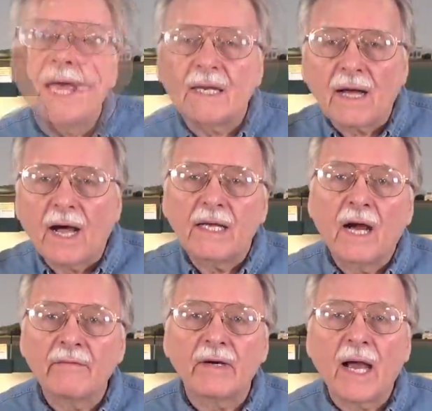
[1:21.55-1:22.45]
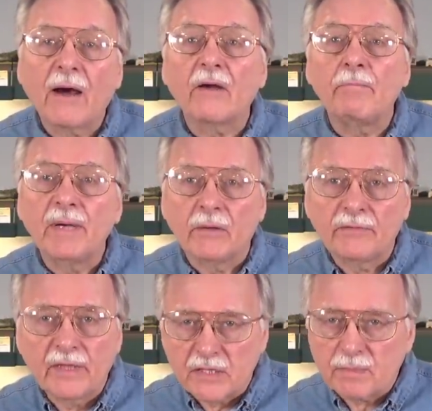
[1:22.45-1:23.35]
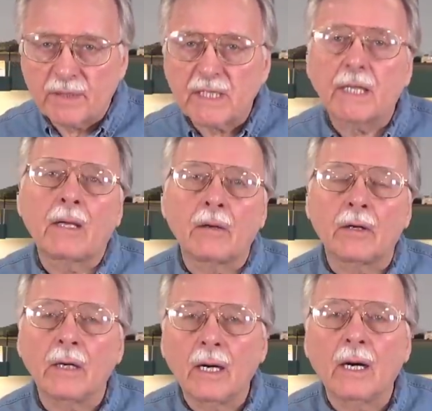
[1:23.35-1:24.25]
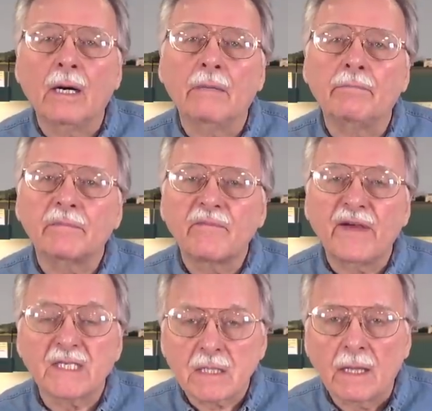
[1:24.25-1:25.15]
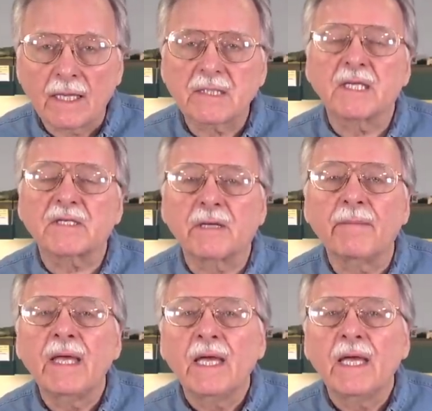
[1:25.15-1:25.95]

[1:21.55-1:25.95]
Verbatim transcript: And I covered how to build this particular uh, fast clock system